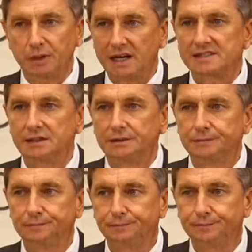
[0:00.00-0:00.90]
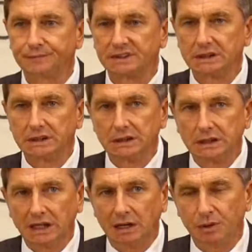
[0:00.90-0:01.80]
that this
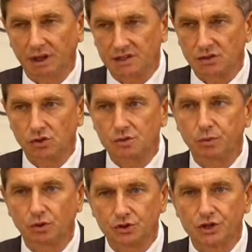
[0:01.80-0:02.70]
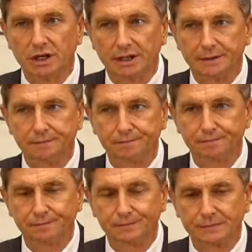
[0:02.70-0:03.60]
compromise is not
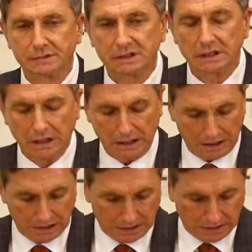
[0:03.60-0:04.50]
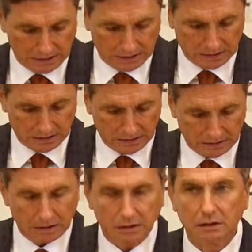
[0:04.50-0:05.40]
an empty one. It has a
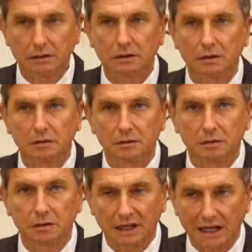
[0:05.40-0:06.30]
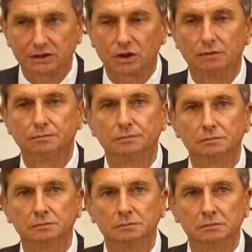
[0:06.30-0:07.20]
deep message.
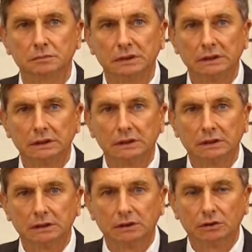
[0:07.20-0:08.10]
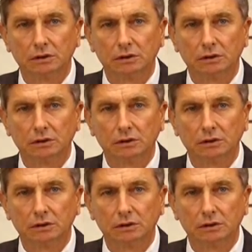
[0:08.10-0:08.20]
It's a brief message.